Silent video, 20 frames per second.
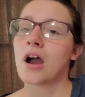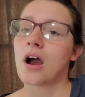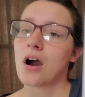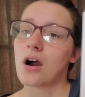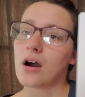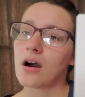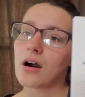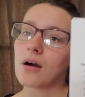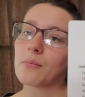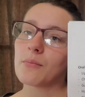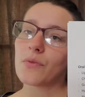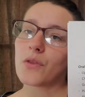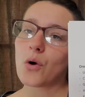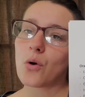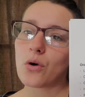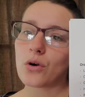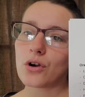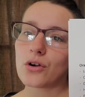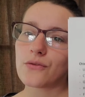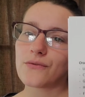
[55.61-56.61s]
The
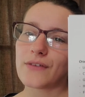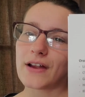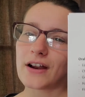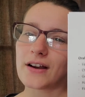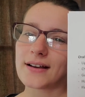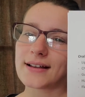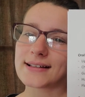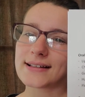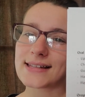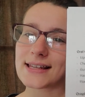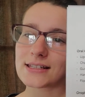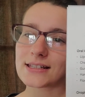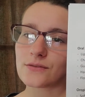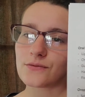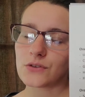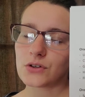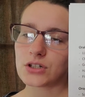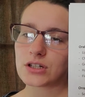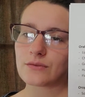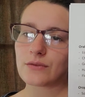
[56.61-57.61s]
oropharynx has a
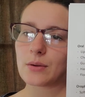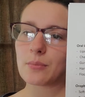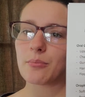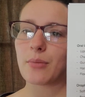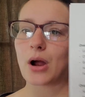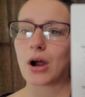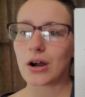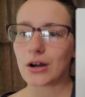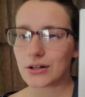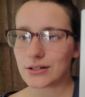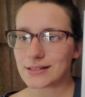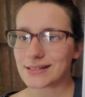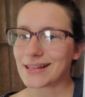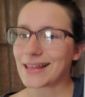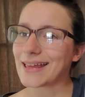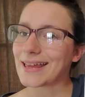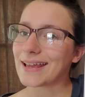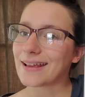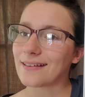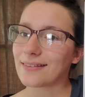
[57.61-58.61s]
few different parts,
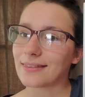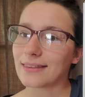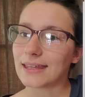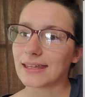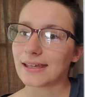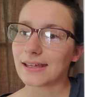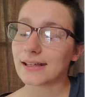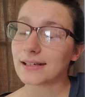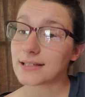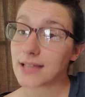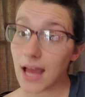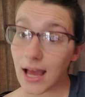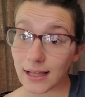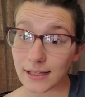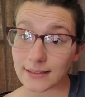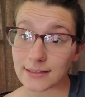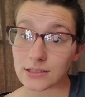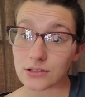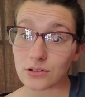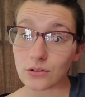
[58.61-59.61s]
like the
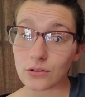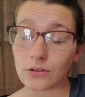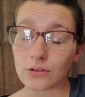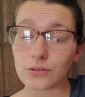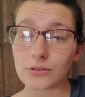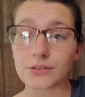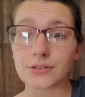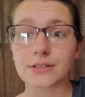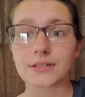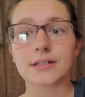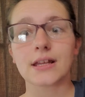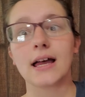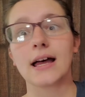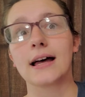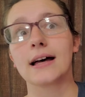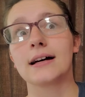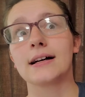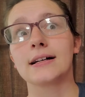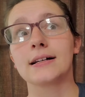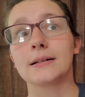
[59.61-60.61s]
tonsils,
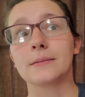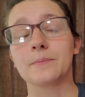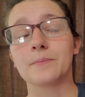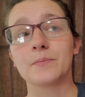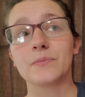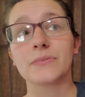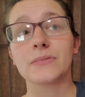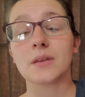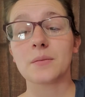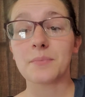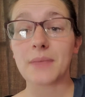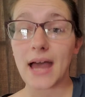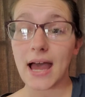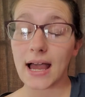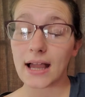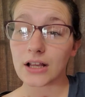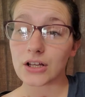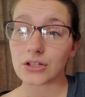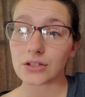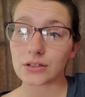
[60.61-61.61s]
the
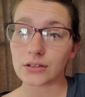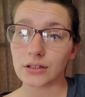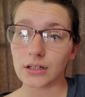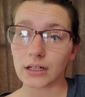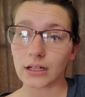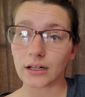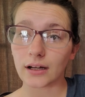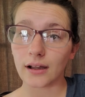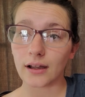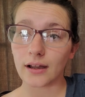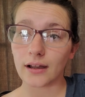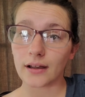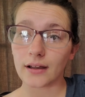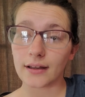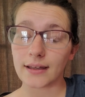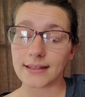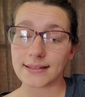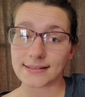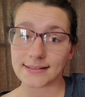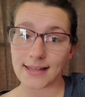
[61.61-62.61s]
back
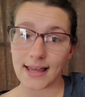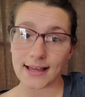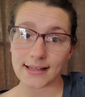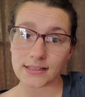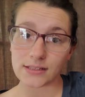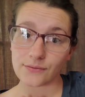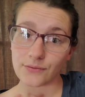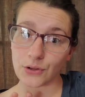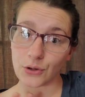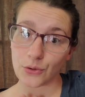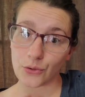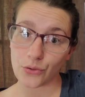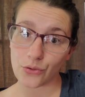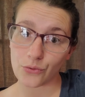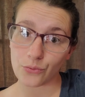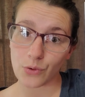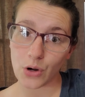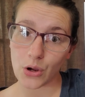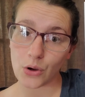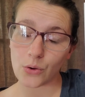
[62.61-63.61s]
insides of your
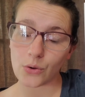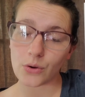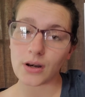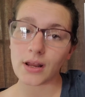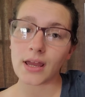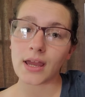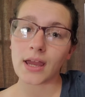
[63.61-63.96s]
throat,